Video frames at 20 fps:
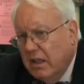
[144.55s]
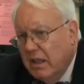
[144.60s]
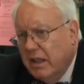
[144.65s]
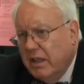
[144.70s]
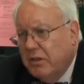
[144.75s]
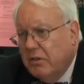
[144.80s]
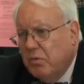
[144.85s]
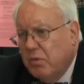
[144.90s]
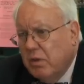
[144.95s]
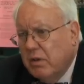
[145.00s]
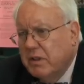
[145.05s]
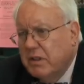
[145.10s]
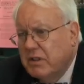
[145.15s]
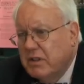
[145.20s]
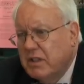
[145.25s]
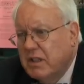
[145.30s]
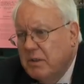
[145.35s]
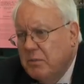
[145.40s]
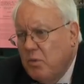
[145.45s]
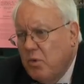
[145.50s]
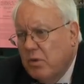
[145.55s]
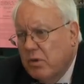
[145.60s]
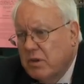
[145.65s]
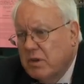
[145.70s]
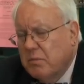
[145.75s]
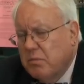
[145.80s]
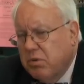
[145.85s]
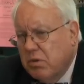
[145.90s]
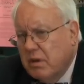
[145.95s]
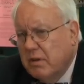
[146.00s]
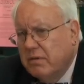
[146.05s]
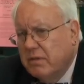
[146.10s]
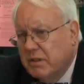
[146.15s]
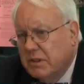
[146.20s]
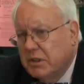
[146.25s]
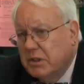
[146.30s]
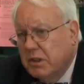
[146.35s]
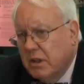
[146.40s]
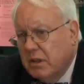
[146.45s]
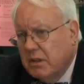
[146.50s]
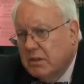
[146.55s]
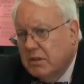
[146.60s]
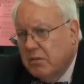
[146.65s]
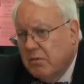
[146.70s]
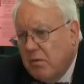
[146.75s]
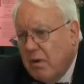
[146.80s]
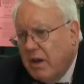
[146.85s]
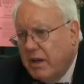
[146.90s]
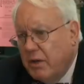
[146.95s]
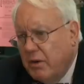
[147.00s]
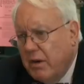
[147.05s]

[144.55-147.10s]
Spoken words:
It's really seen more as a privilege than as a right.